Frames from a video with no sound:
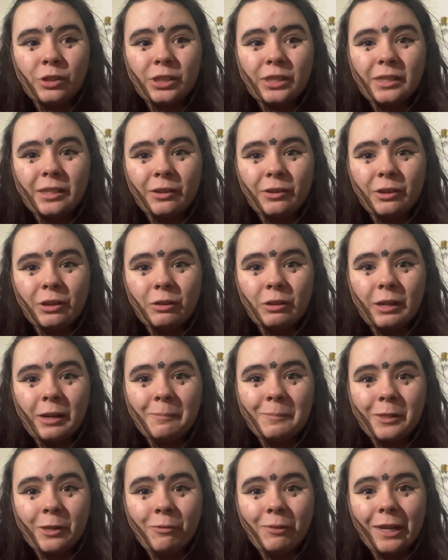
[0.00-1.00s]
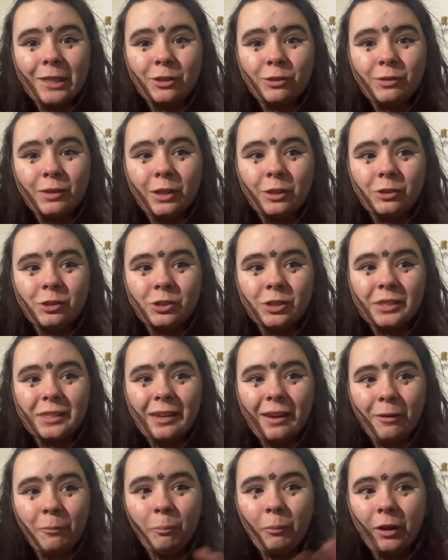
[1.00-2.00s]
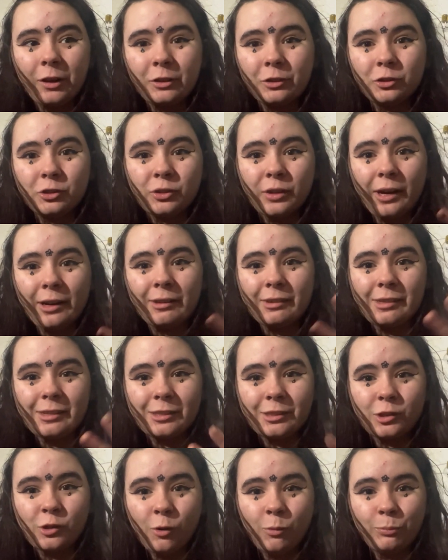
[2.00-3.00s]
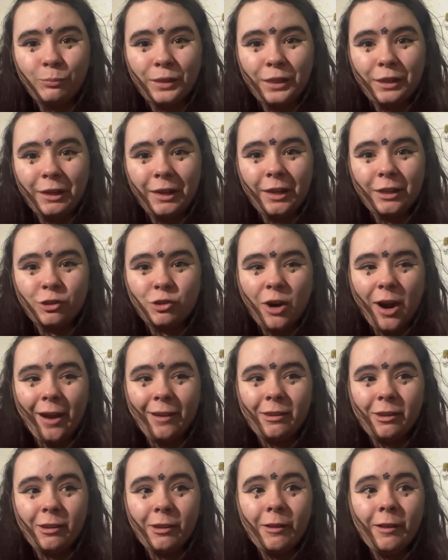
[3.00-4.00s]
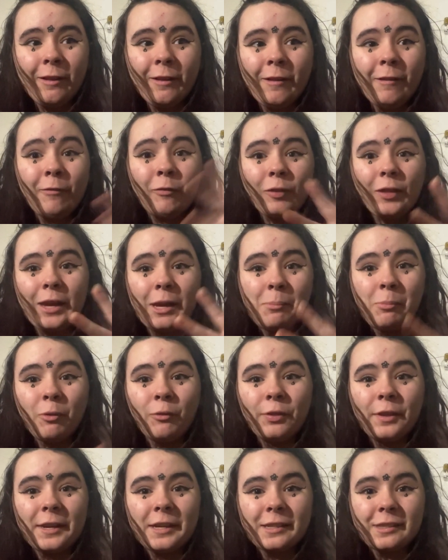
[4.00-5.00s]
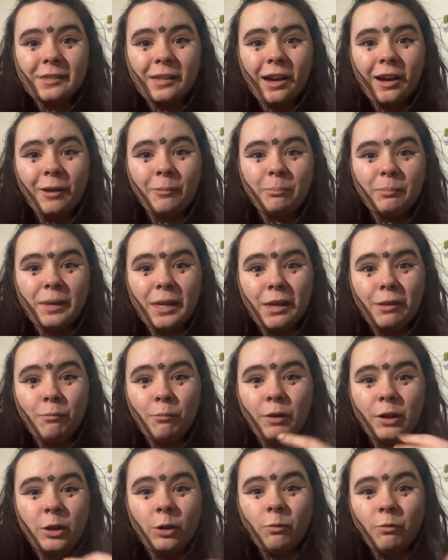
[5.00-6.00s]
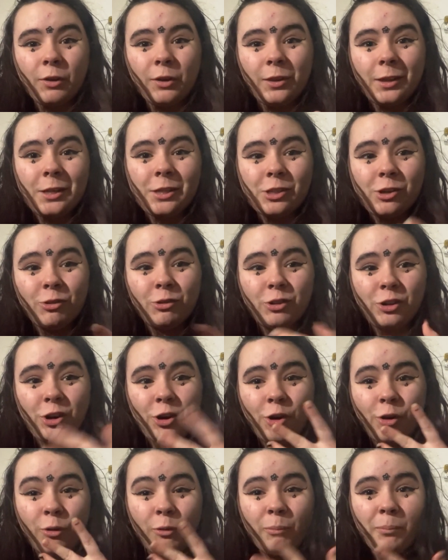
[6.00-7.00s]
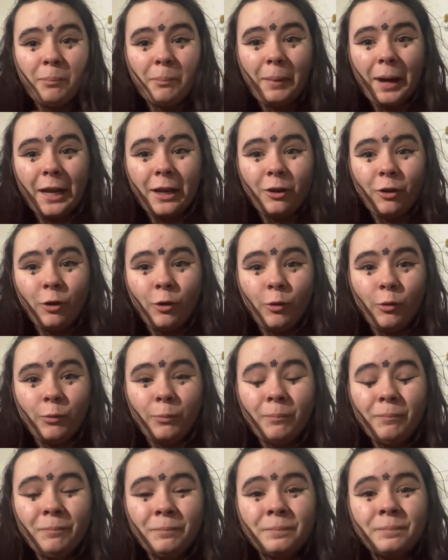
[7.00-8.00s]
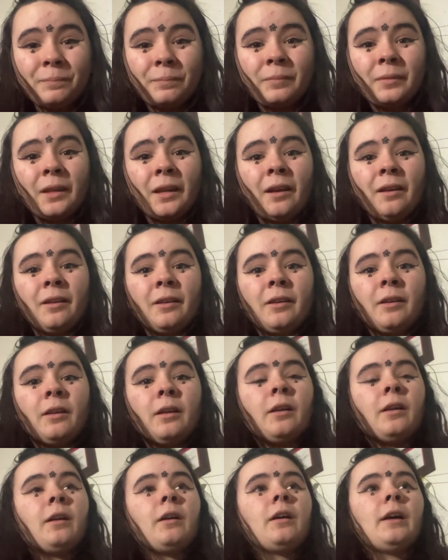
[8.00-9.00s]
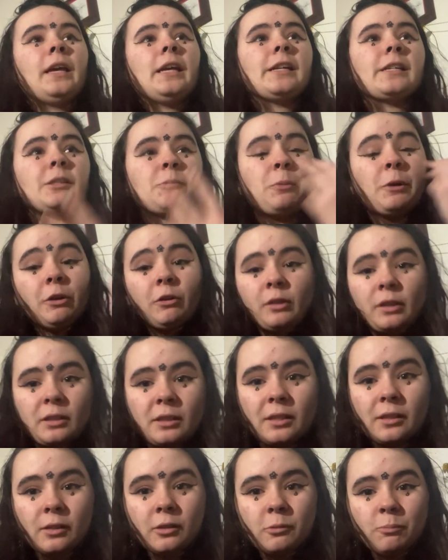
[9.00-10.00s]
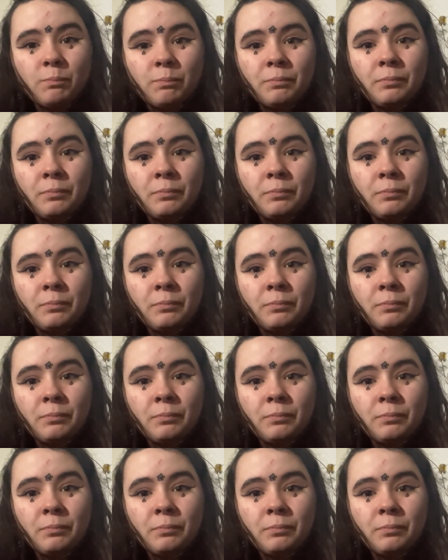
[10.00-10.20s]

of stereotype, so I don't understand why you're trying to insult me and trying to label things on me when you really don't know my own experiences.